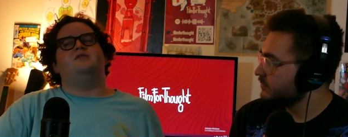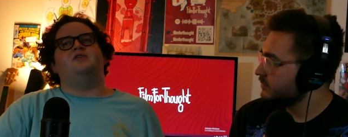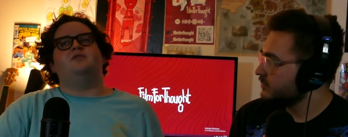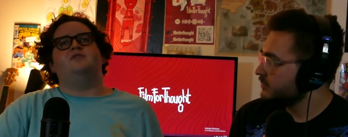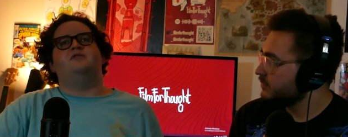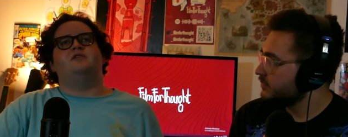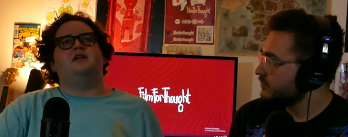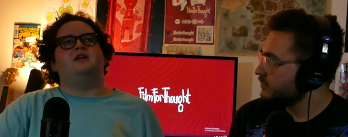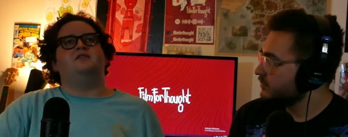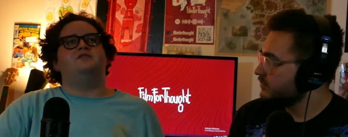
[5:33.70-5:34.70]
Speaker 1: you know, we've learned
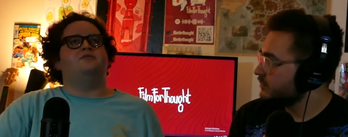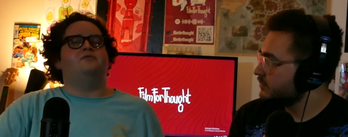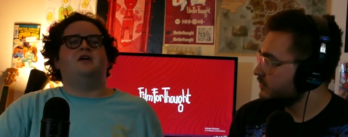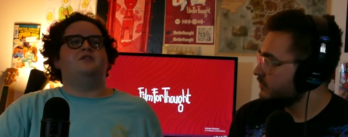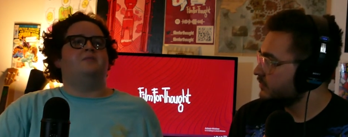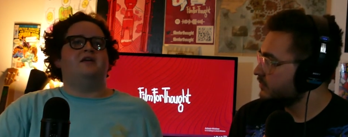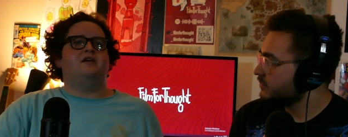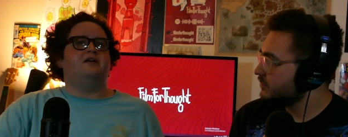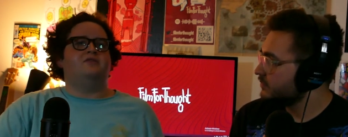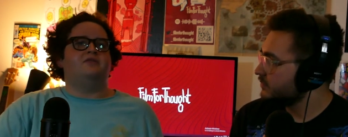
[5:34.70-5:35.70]
that here too. We're not
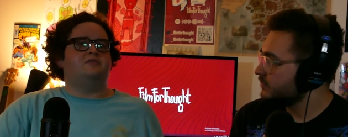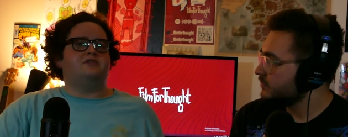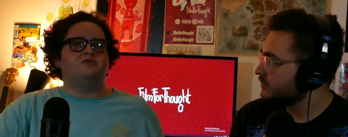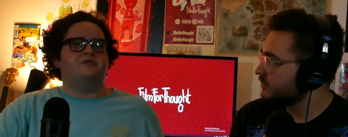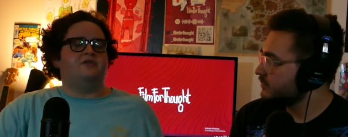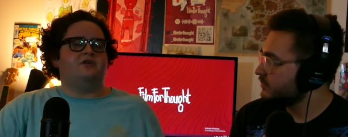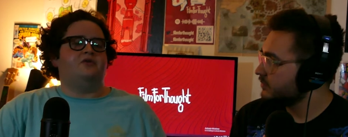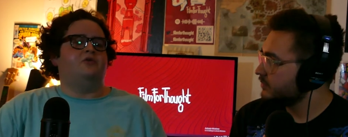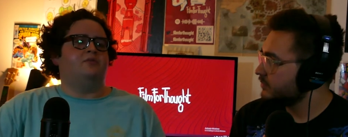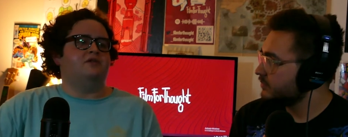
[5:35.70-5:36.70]
making good films because we have good
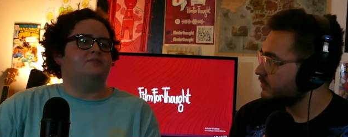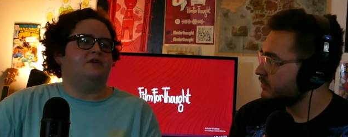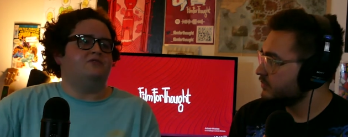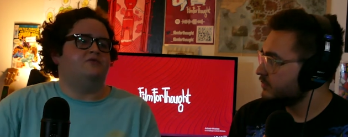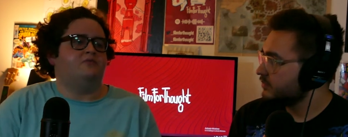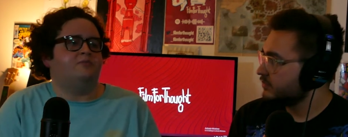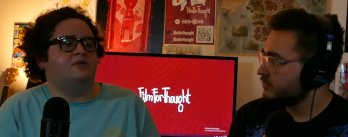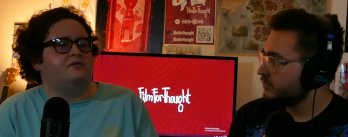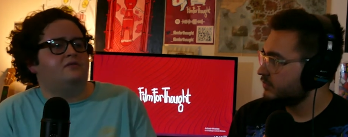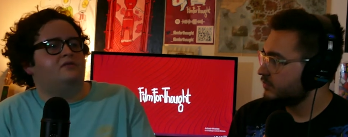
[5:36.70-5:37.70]
equipment. It's because we've
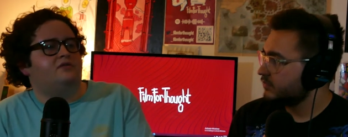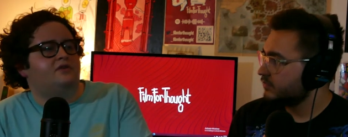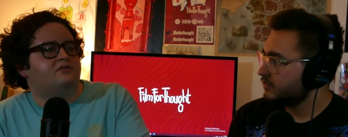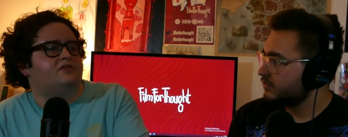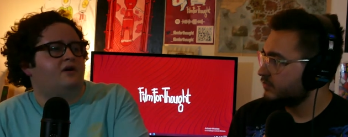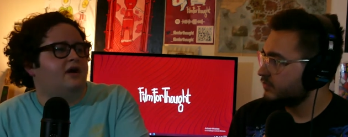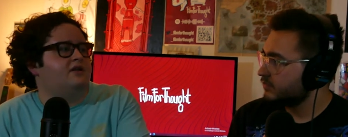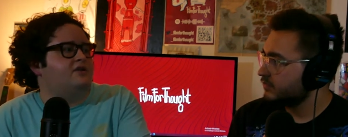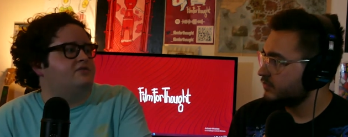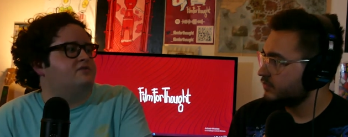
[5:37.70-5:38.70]
been, you know, taught how to
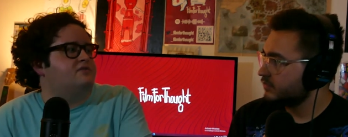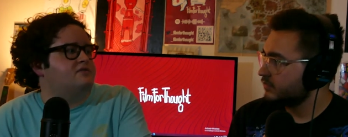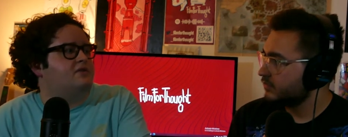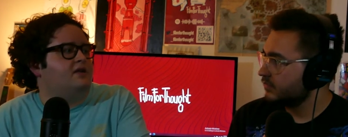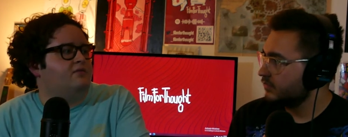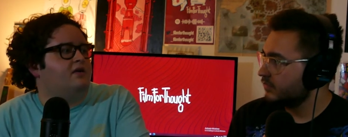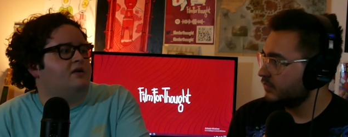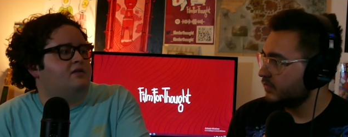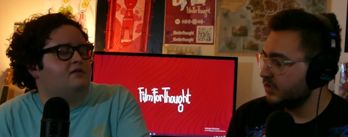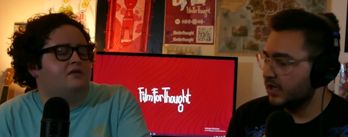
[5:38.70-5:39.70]
use it
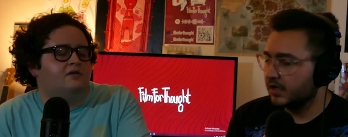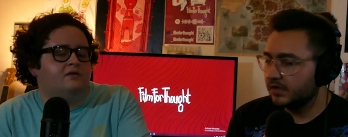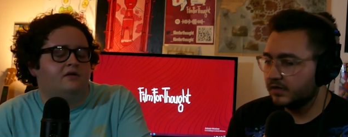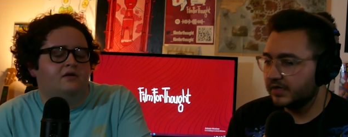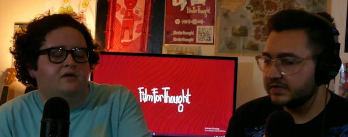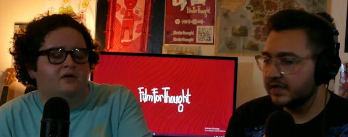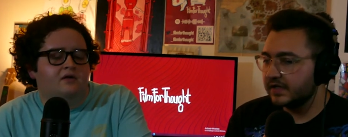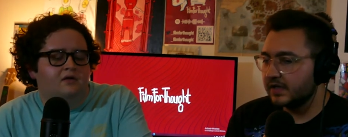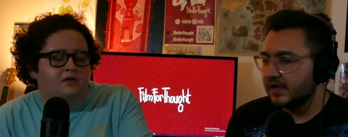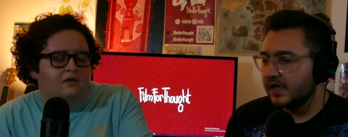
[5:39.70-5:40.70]
right.
Speaker 2: Yeah. You know? It's
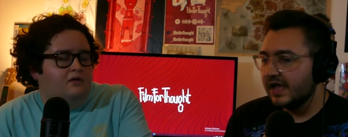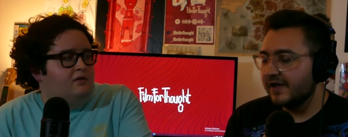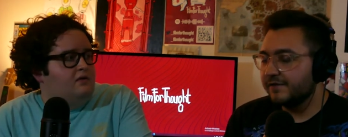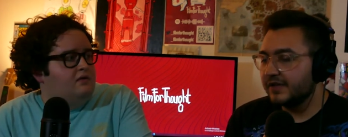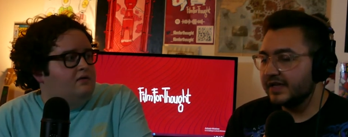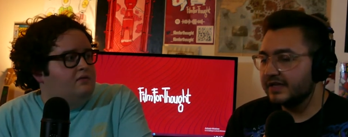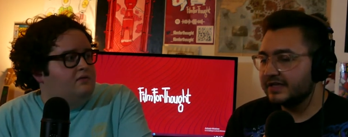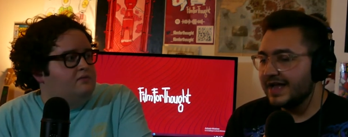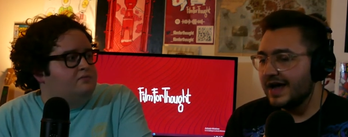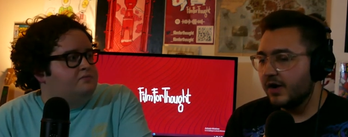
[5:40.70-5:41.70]
like, I feel like
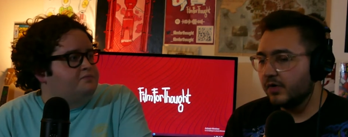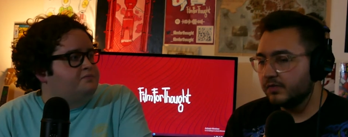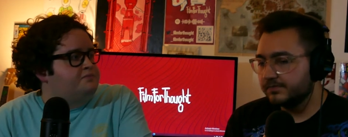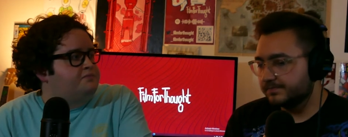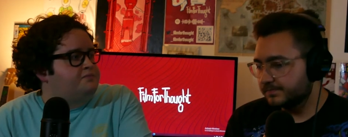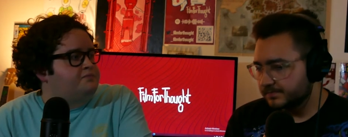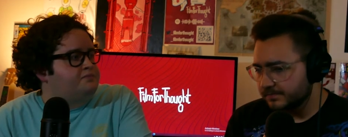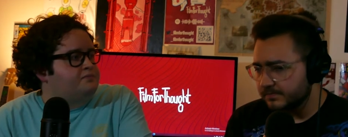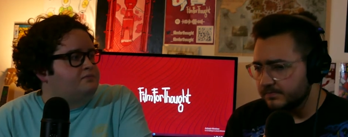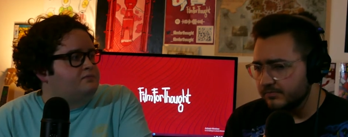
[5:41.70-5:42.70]
now
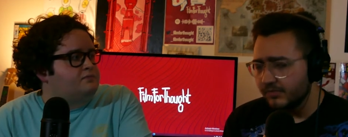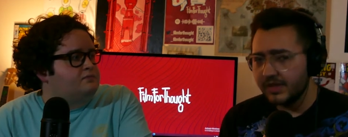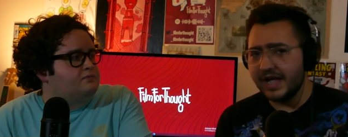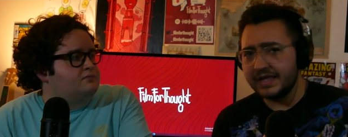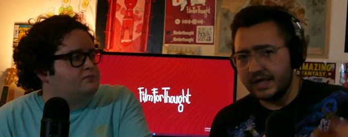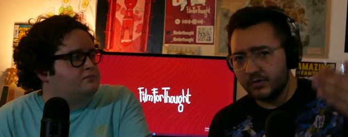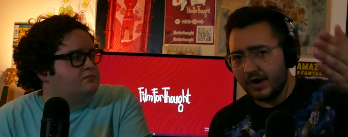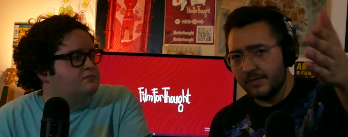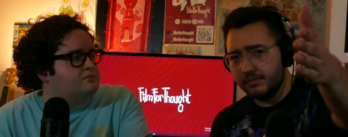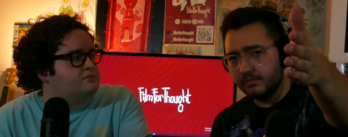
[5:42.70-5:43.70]
I can
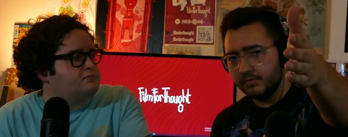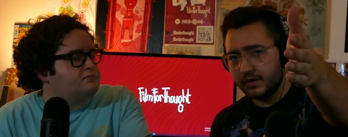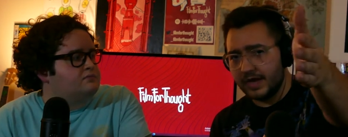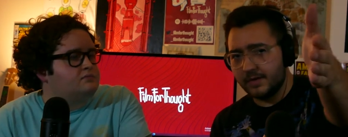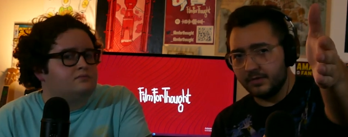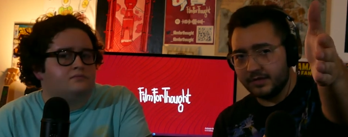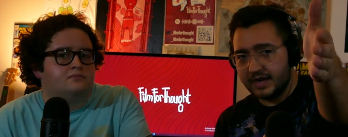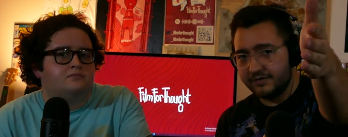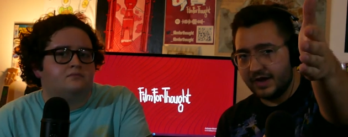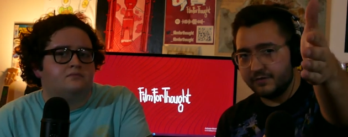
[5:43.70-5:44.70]
grab the camera that
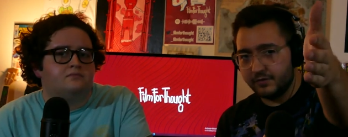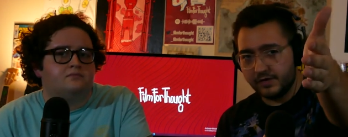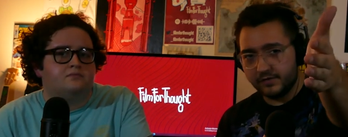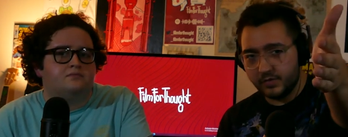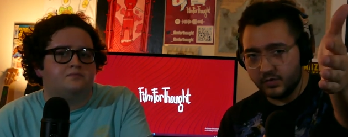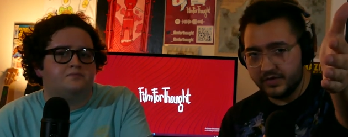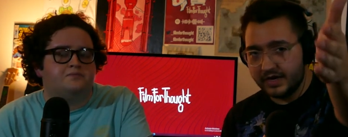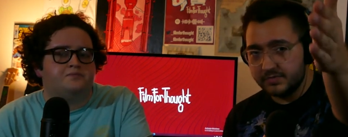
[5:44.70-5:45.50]
I've had forever, the one that